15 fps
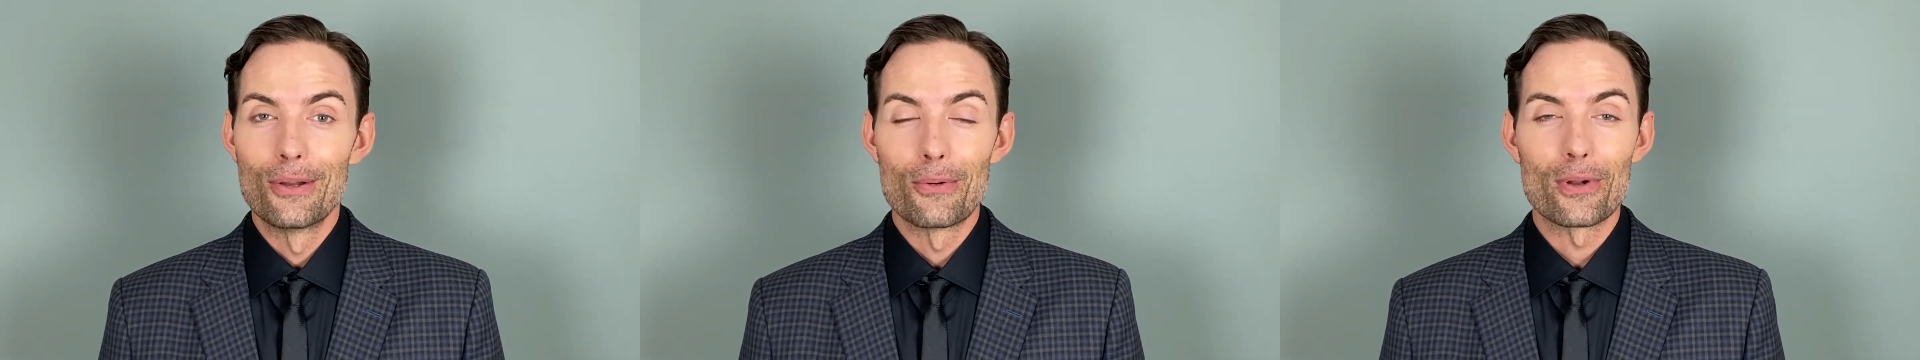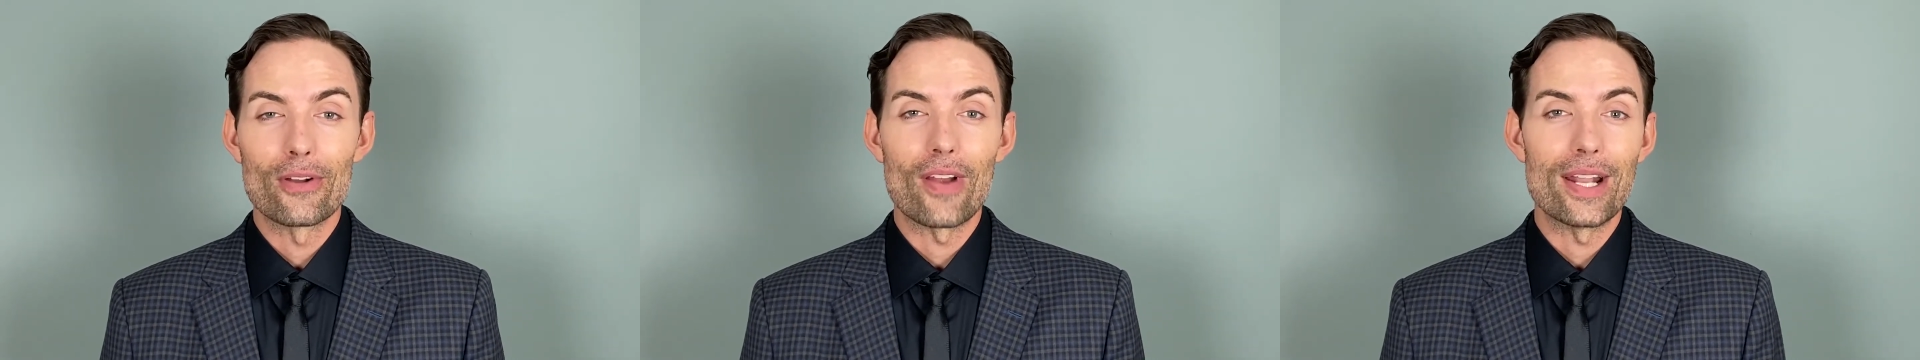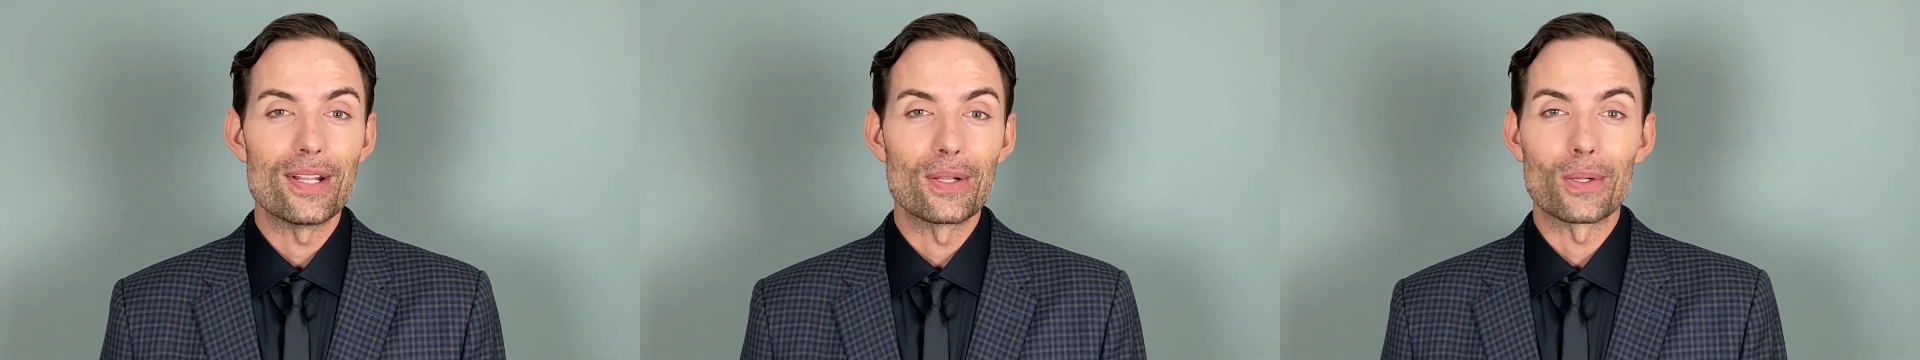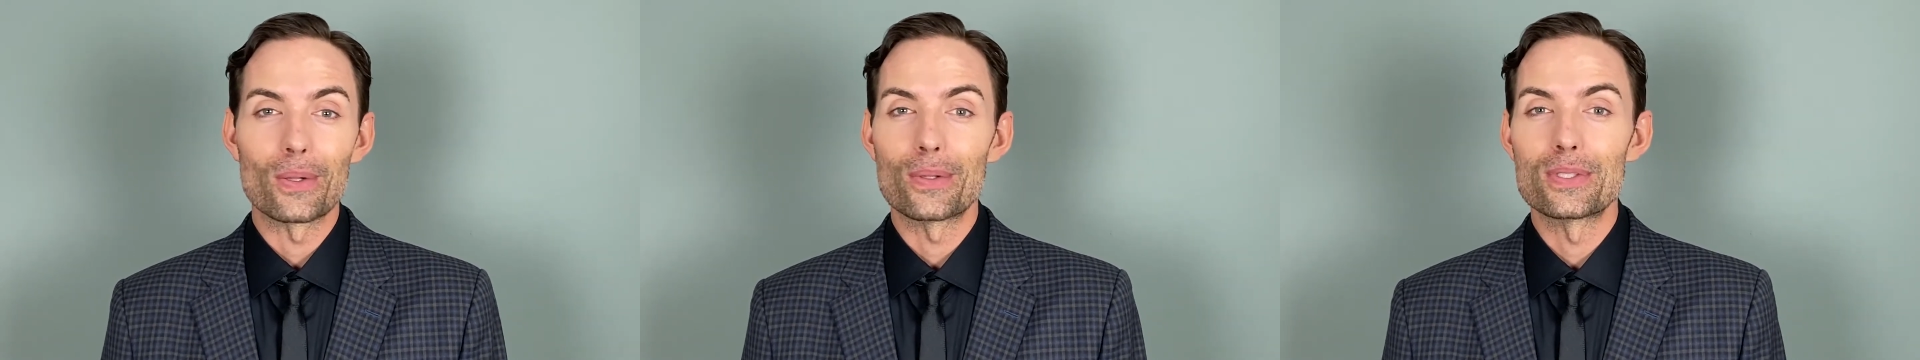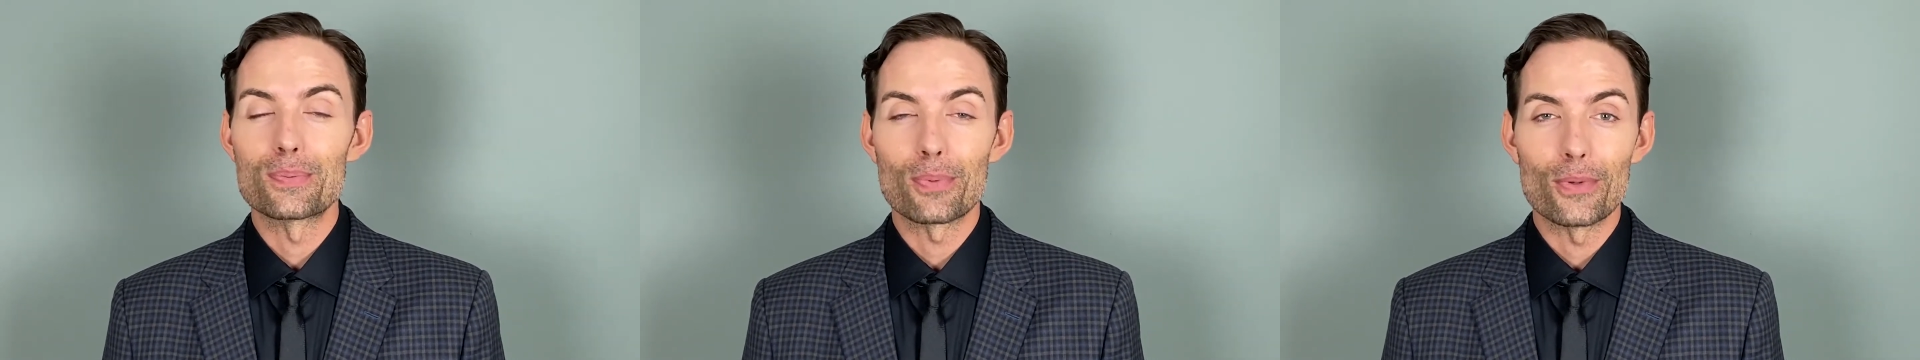whenever I need a little
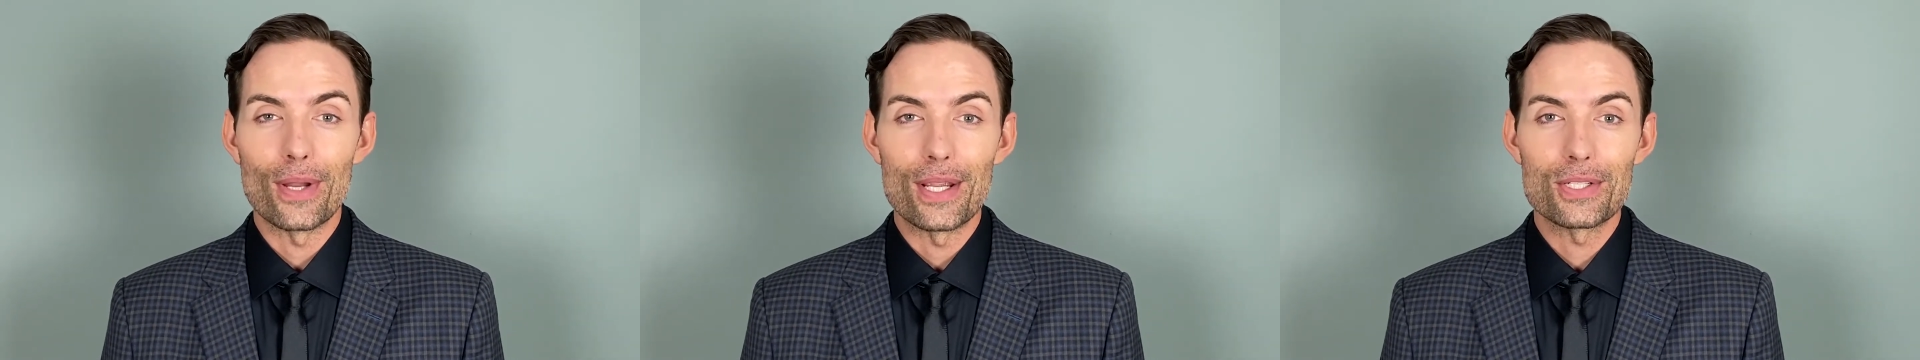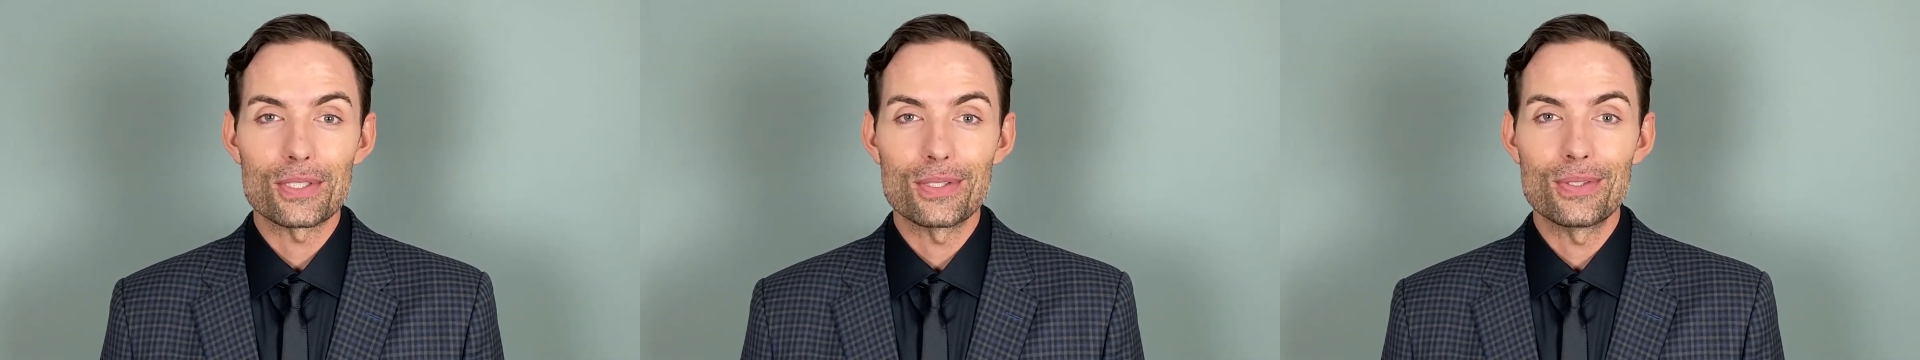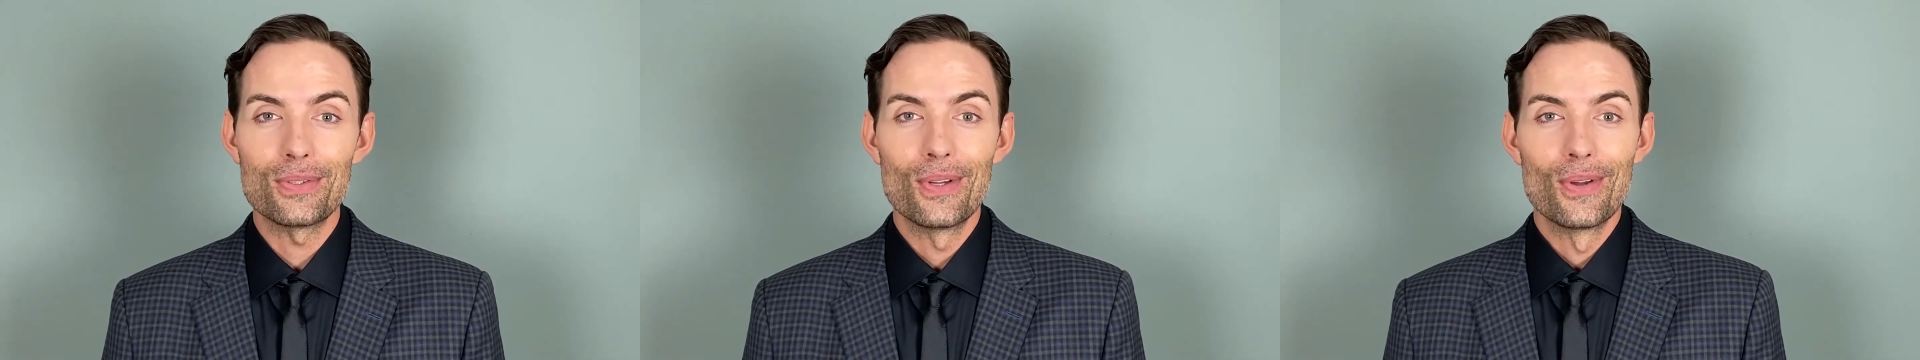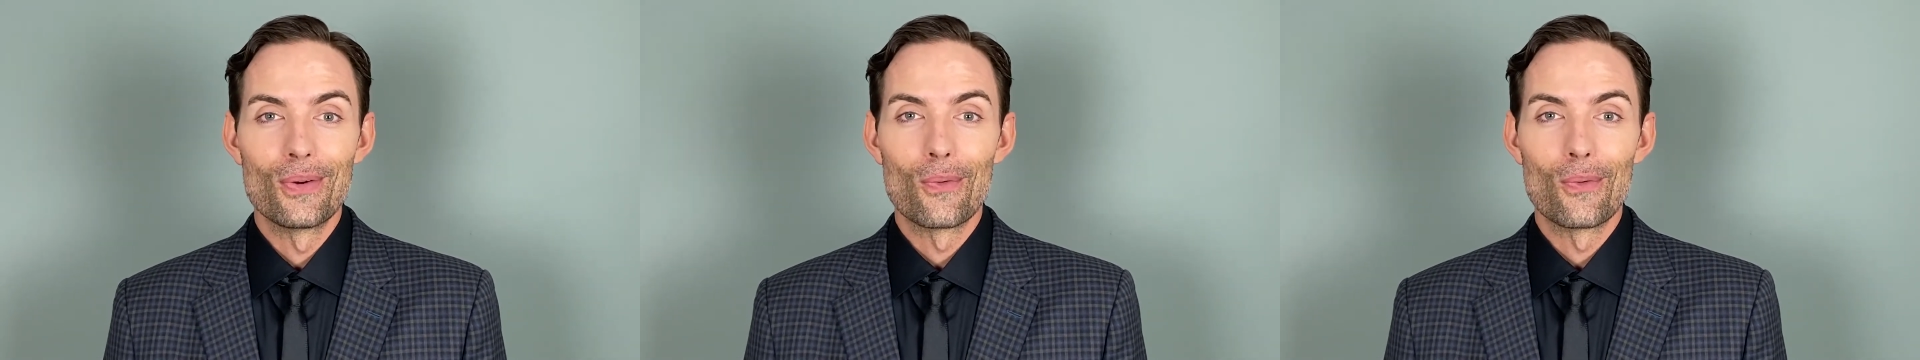inspiration